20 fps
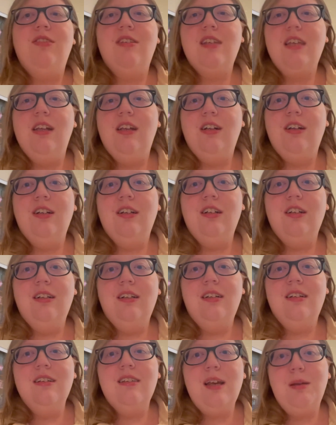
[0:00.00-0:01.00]
is getting
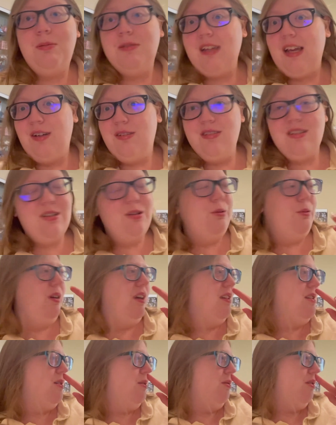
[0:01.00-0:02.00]
her staples out, so we
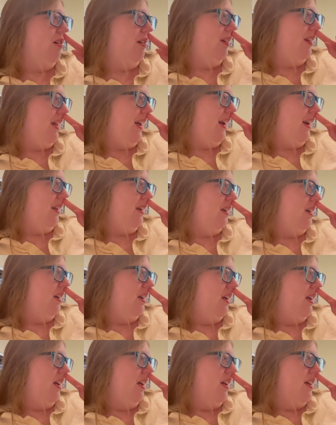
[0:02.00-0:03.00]
can do all that.
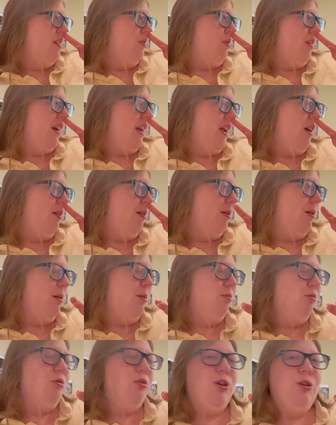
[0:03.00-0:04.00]
Right now I
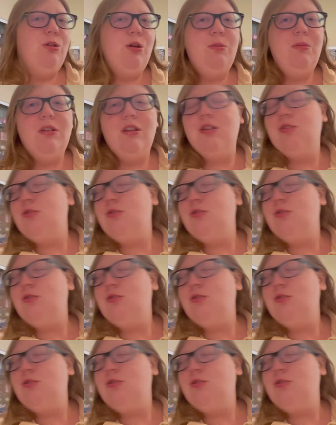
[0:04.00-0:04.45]
am free roaming the